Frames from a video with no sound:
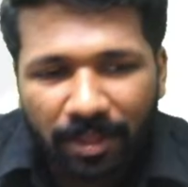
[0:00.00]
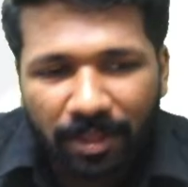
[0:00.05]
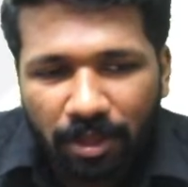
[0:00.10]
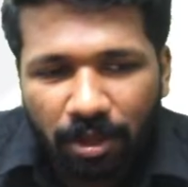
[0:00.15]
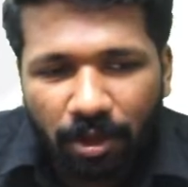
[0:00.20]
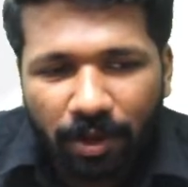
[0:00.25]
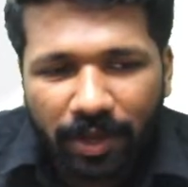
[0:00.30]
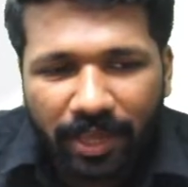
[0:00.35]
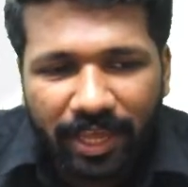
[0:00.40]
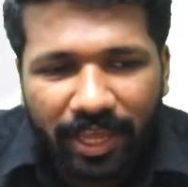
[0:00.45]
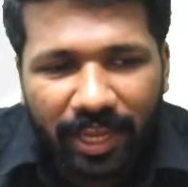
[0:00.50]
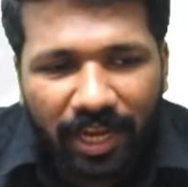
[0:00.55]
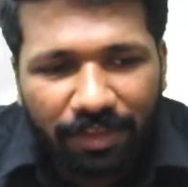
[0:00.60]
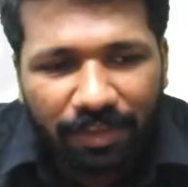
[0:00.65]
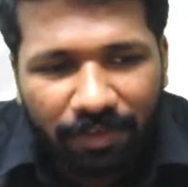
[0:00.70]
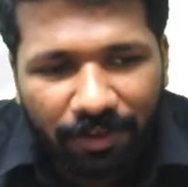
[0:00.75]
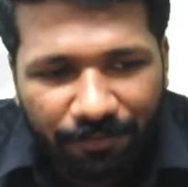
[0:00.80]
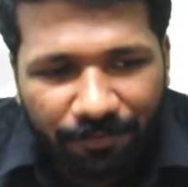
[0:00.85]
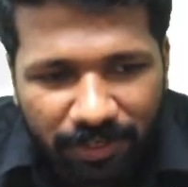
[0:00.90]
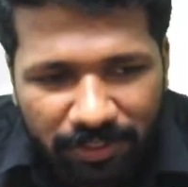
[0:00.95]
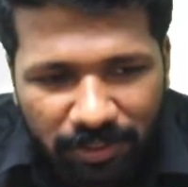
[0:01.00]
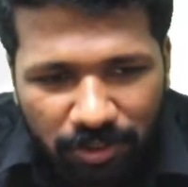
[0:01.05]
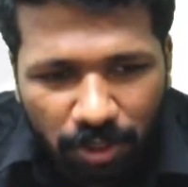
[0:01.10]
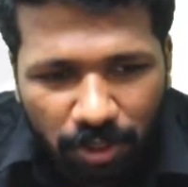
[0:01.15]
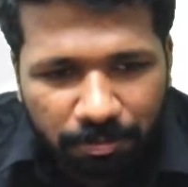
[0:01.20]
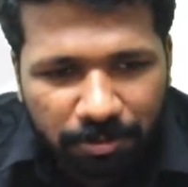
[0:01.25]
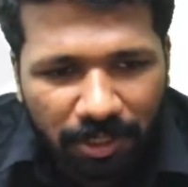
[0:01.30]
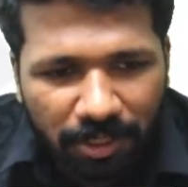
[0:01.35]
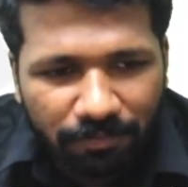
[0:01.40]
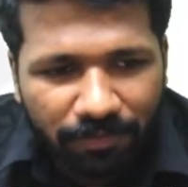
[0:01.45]
Okay, anyway, first
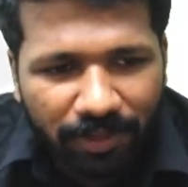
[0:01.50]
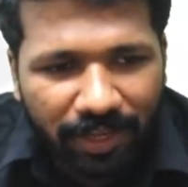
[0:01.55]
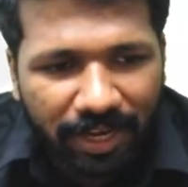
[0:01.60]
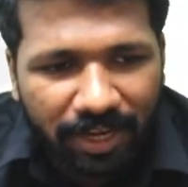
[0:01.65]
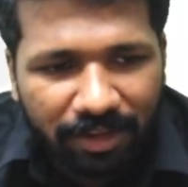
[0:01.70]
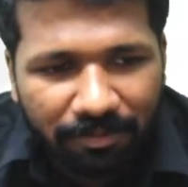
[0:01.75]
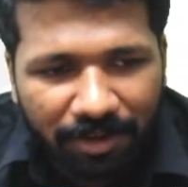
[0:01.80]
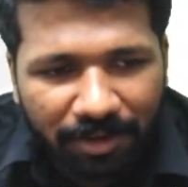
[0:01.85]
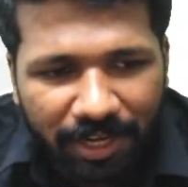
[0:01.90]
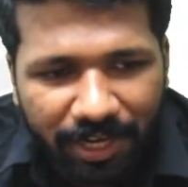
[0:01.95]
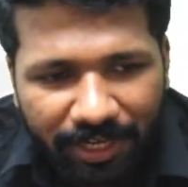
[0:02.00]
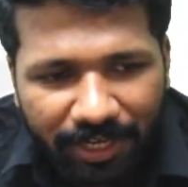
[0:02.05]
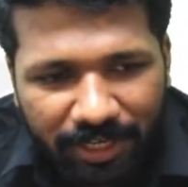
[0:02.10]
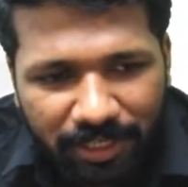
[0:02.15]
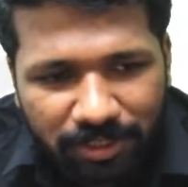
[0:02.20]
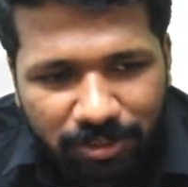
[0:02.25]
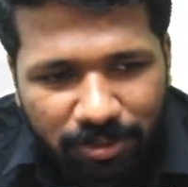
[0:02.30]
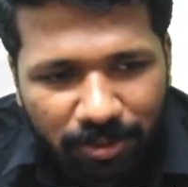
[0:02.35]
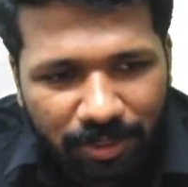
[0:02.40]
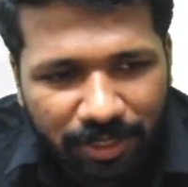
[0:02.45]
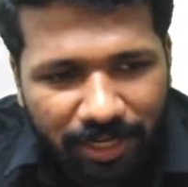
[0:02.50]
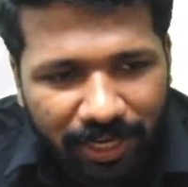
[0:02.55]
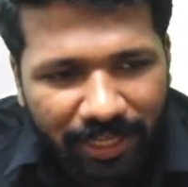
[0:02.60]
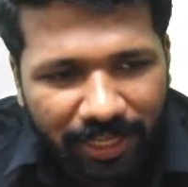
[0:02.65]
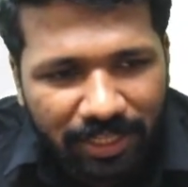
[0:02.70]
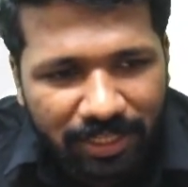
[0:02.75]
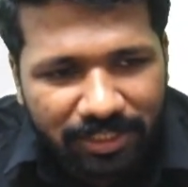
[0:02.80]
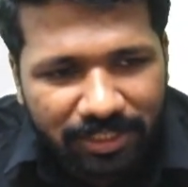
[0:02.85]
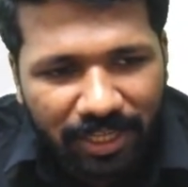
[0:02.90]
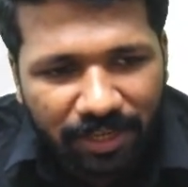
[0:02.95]
option we eliminated, so try
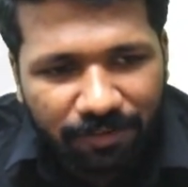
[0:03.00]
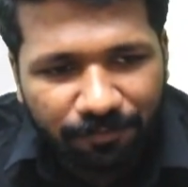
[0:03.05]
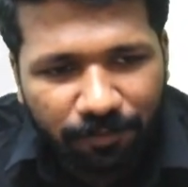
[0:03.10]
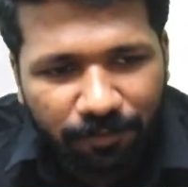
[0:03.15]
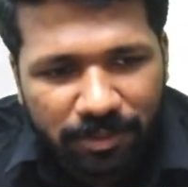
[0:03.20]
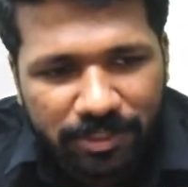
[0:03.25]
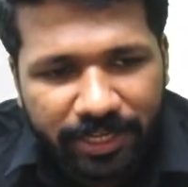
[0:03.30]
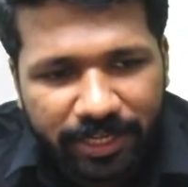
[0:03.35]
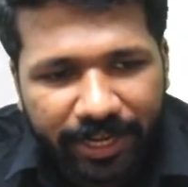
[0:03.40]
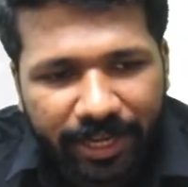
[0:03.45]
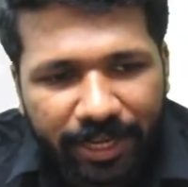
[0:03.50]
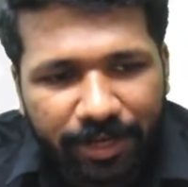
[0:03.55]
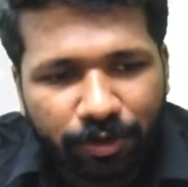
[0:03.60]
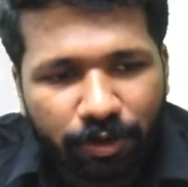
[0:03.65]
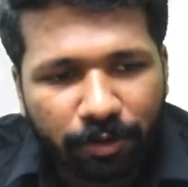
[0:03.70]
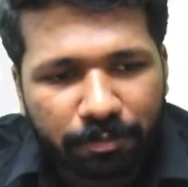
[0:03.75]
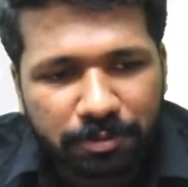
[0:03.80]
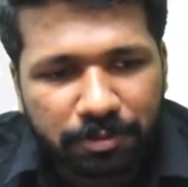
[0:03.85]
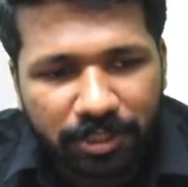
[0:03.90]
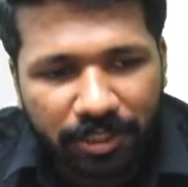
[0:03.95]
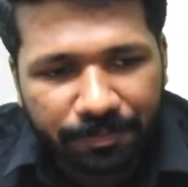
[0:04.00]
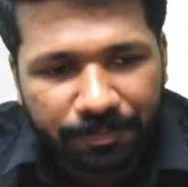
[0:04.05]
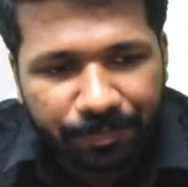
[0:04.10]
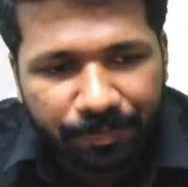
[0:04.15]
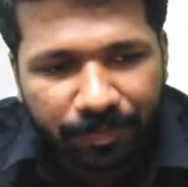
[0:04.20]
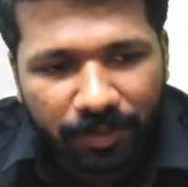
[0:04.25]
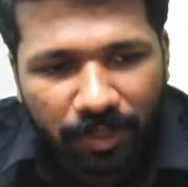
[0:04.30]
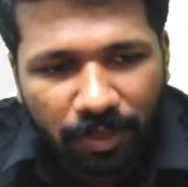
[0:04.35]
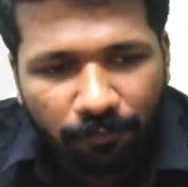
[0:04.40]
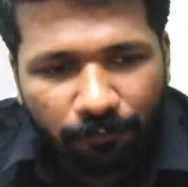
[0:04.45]
the same for second option.
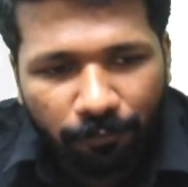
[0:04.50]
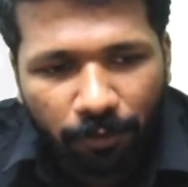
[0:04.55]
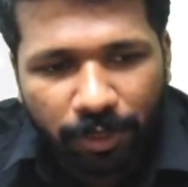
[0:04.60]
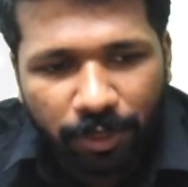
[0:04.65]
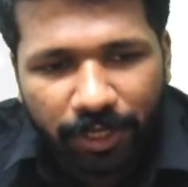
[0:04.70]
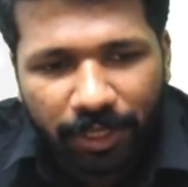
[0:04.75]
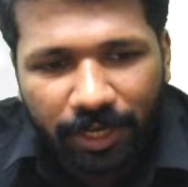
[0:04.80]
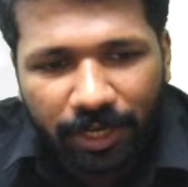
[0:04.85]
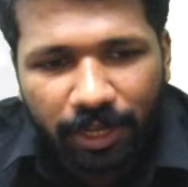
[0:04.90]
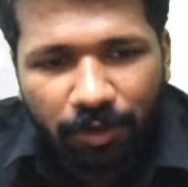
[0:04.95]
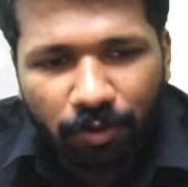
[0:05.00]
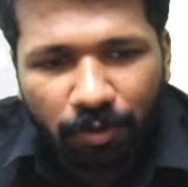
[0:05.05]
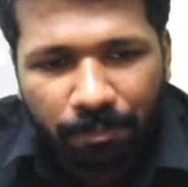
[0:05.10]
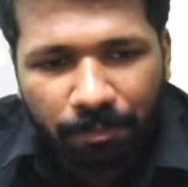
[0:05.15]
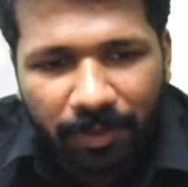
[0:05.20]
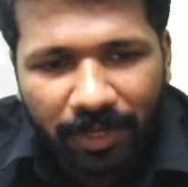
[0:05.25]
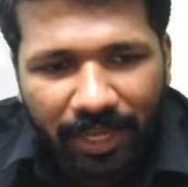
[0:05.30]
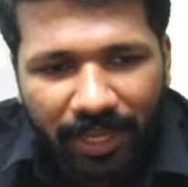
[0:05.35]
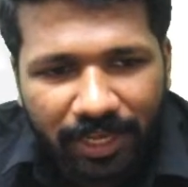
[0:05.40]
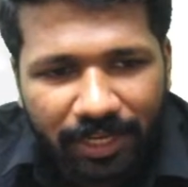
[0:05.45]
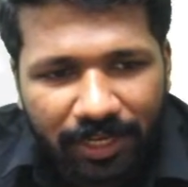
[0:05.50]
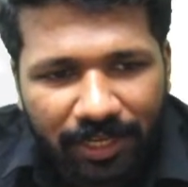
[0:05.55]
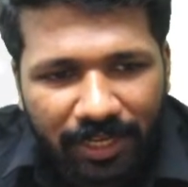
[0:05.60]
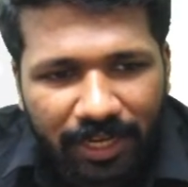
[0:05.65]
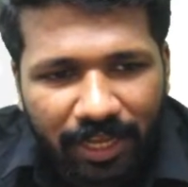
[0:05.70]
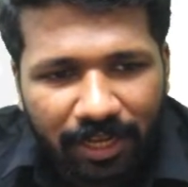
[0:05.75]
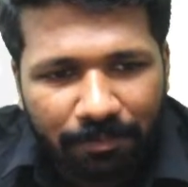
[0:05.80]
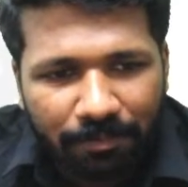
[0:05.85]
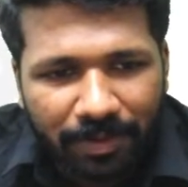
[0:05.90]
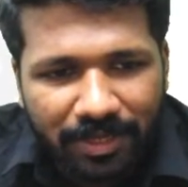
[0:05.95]
49 rupee
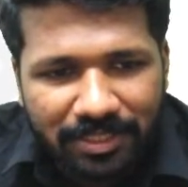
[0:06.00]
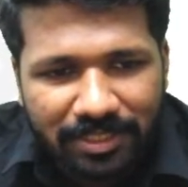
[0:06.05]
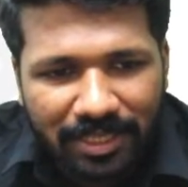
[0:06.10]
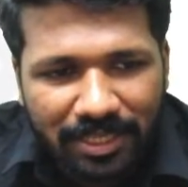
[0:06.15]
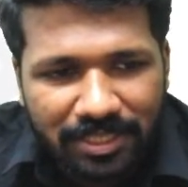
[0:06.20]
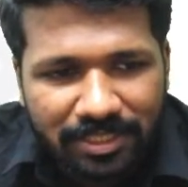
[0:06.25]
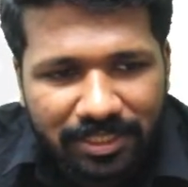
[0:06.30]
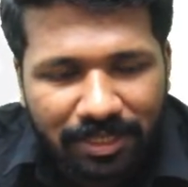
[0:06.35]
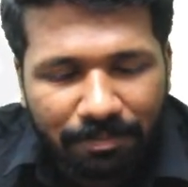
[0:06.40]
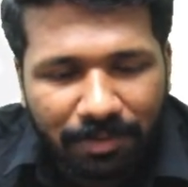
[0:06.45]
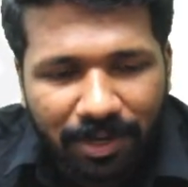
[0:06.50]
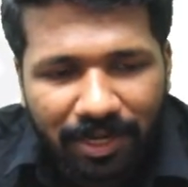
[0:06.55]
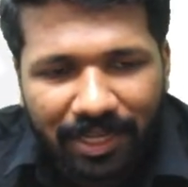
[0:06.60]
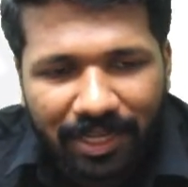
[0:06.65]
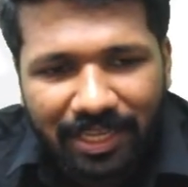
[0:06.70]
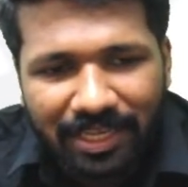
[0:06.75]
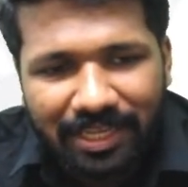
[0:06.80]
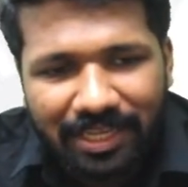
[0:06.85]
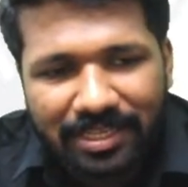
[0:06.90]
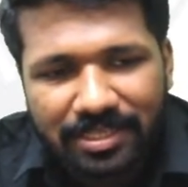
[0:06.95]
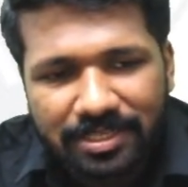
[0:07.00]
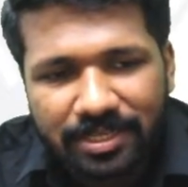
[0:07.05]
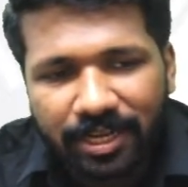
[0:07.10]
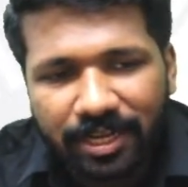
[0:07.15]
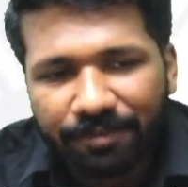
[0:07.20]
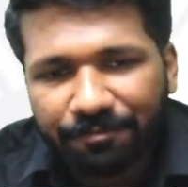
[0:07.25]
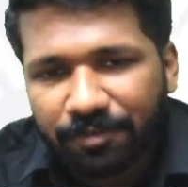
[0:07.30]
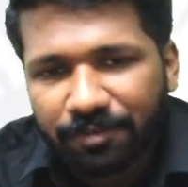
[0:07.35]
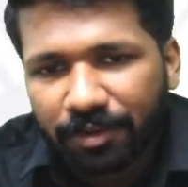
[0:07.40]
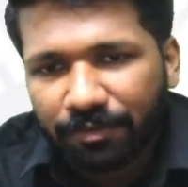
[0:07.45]
99 paise is the money he is
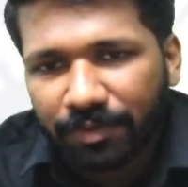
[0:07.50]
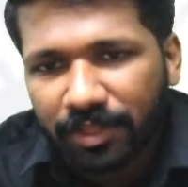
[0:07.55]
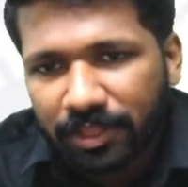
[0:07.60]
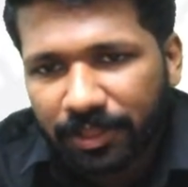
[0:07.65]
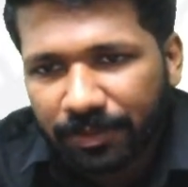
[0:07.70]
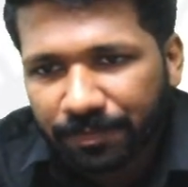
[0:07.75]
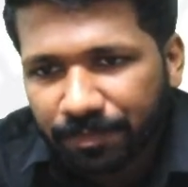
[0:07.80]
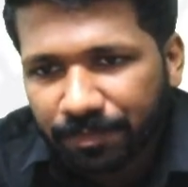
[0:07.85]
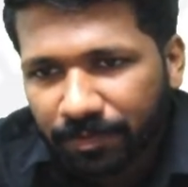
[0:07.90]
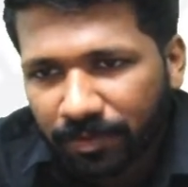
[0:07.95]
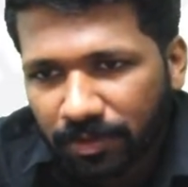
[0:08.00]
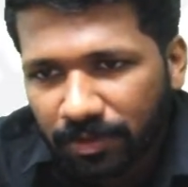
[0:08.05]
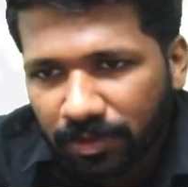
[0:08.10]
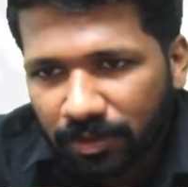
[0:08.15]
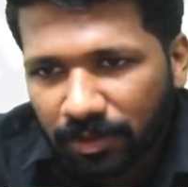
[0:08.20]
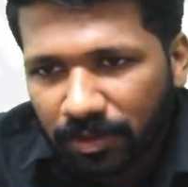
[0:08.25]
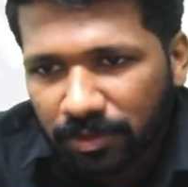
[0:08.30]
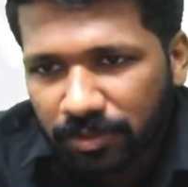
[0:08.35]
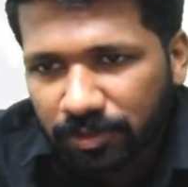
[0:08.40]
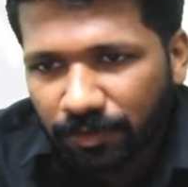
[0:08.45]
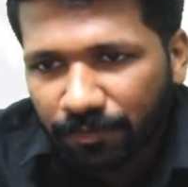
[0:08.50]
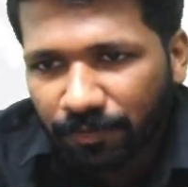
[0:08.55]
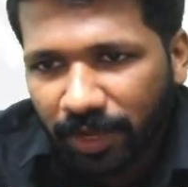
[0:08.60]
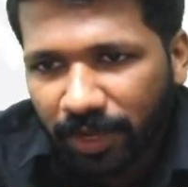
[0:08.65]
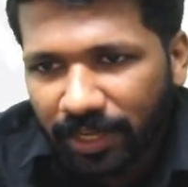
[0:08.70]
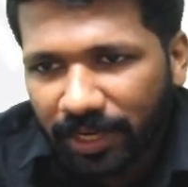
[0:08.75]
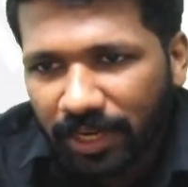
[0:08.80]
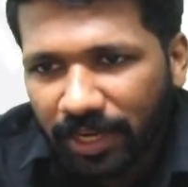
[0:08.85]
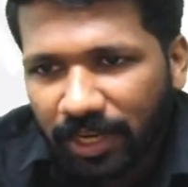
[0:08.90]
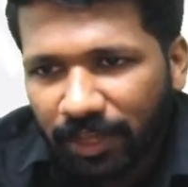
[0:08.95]
left with. So
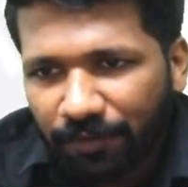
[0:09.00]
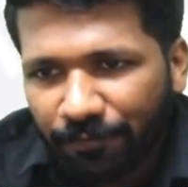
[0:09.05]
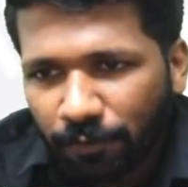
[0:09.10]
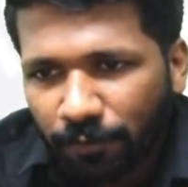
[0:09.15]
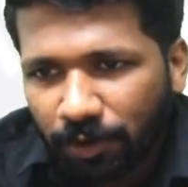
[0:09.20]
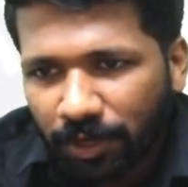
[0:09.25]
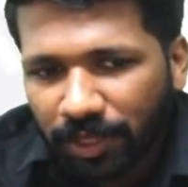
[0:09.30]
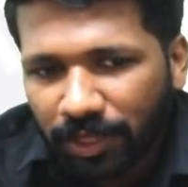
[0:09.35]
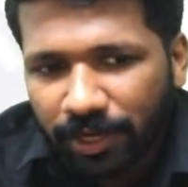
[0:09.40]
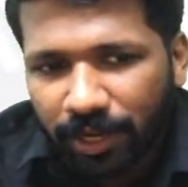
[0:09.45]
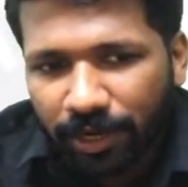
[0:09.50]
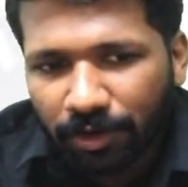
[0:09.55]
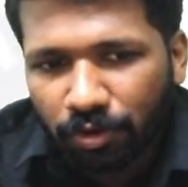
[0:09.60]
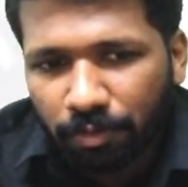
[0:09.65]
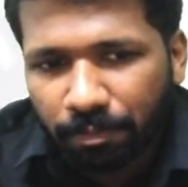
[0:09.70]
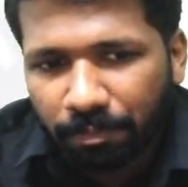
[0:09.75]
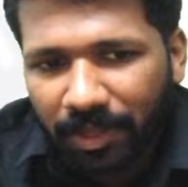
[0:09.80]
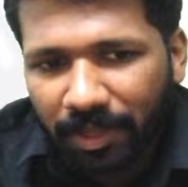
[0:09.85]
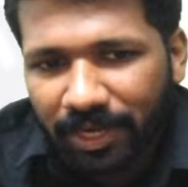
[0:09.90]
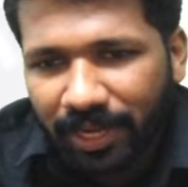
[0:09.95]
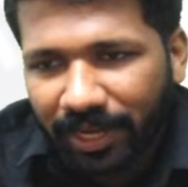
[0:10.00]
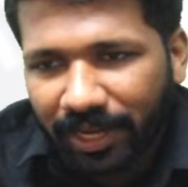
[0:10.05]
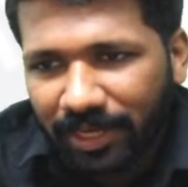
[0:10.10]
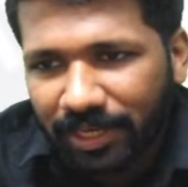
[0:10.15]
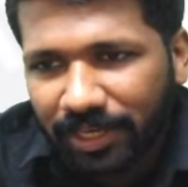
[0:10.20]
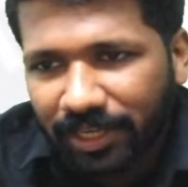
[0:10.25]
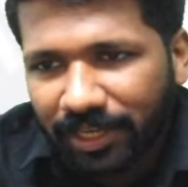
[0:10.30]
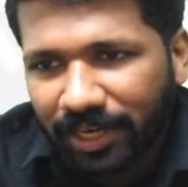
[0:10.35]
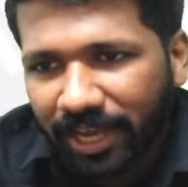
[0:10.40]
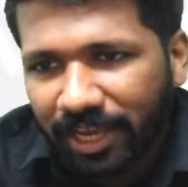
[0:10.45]
finally 49 rupee
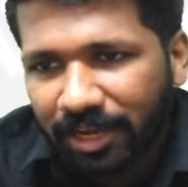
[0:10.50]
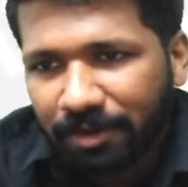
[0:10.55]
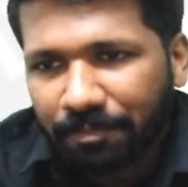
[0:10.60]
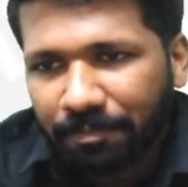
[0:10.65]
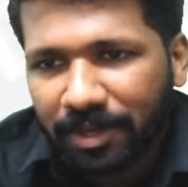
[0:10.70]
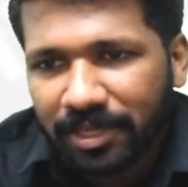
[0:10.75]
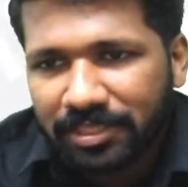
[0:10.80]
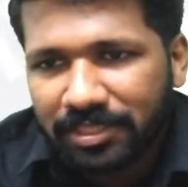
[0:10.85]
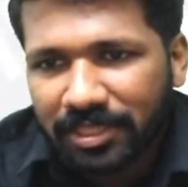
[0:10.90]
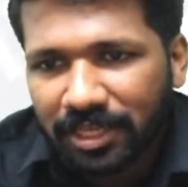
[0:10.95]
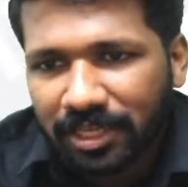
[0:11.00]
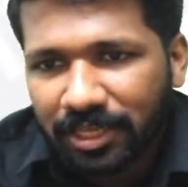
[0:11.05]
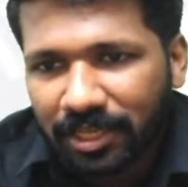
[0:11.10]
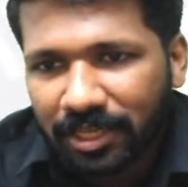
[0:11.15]
99 paise.